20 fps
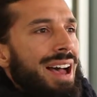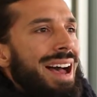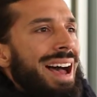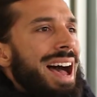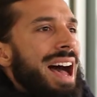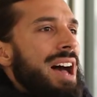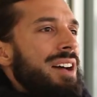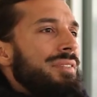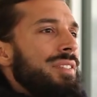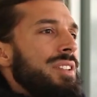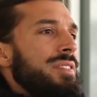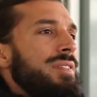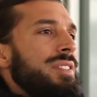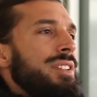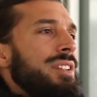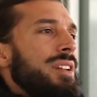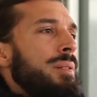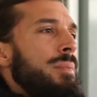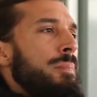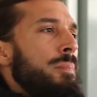have
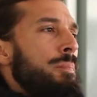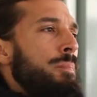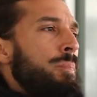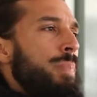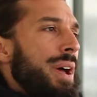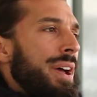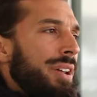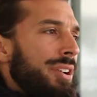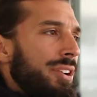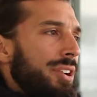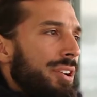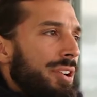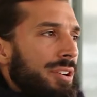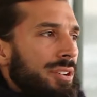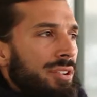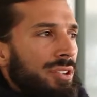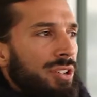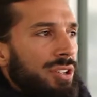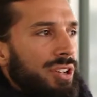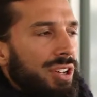even a better
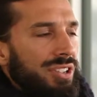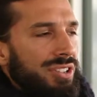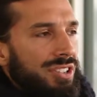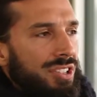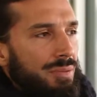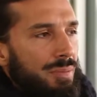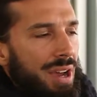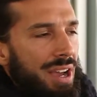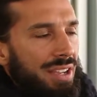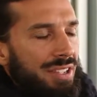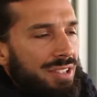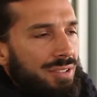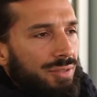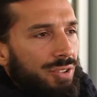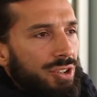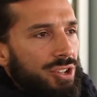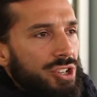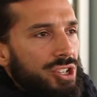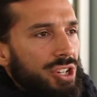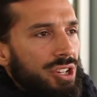customized
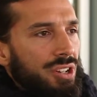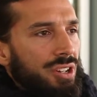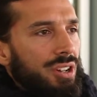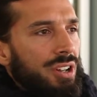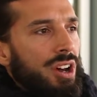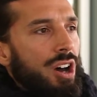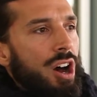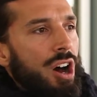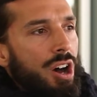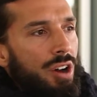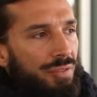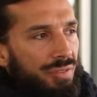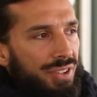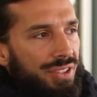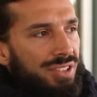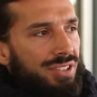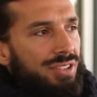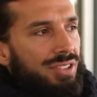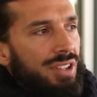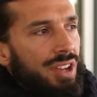version of
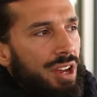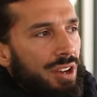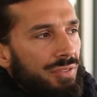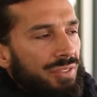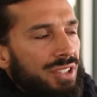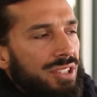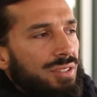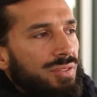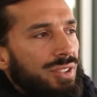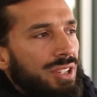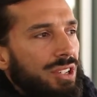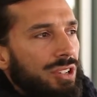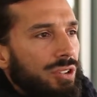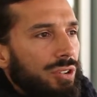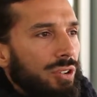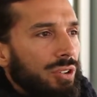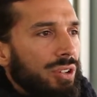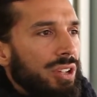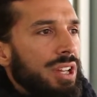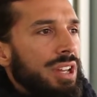this, of this
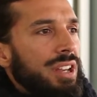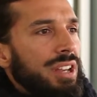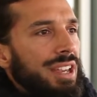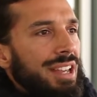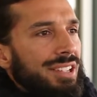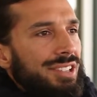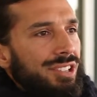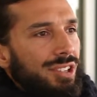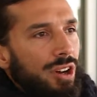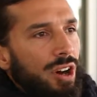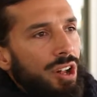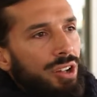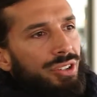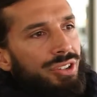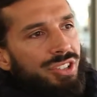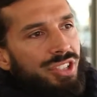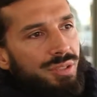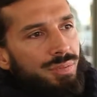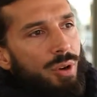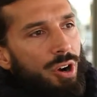vehicle. It's called
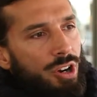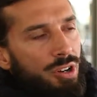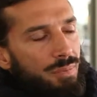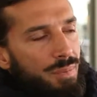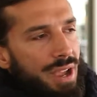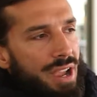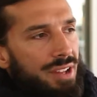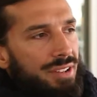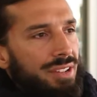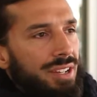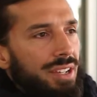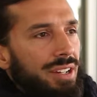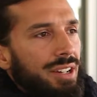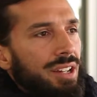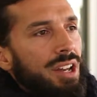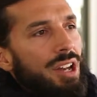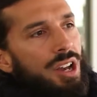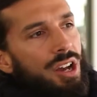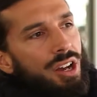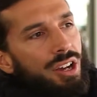a smart mandate.
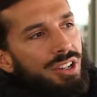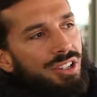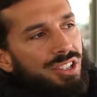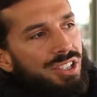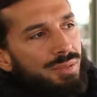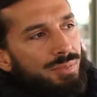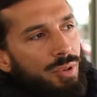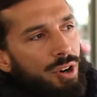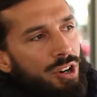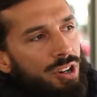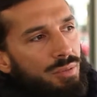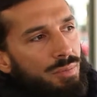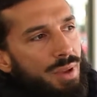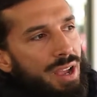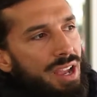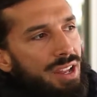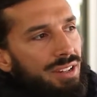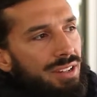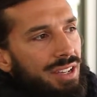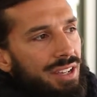A smart
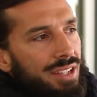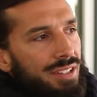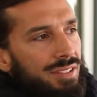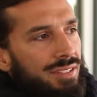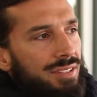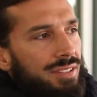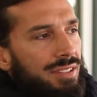mandate,